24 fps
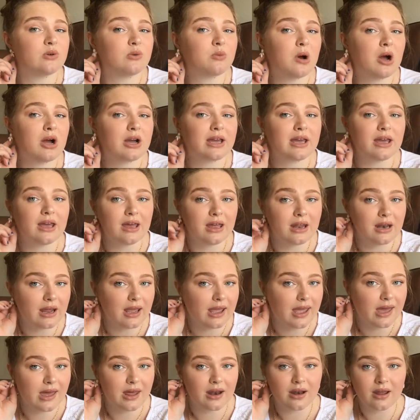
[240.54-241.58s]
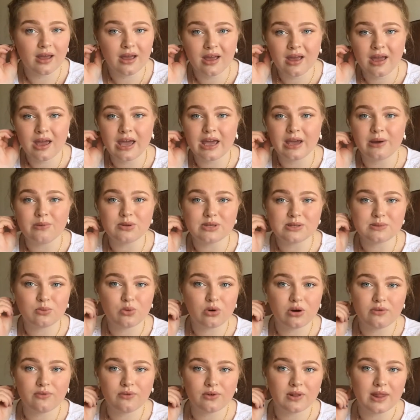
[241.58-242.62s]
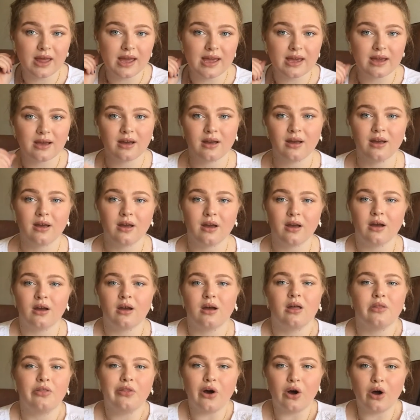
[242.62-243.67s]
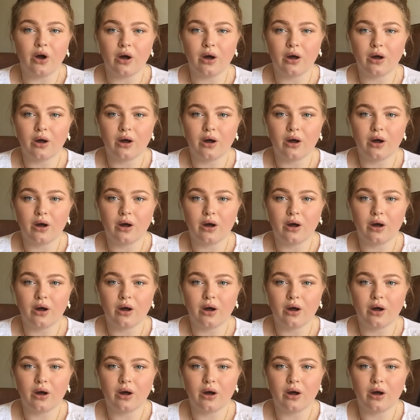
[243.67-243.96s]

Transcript: you would walk in, and it was more for like the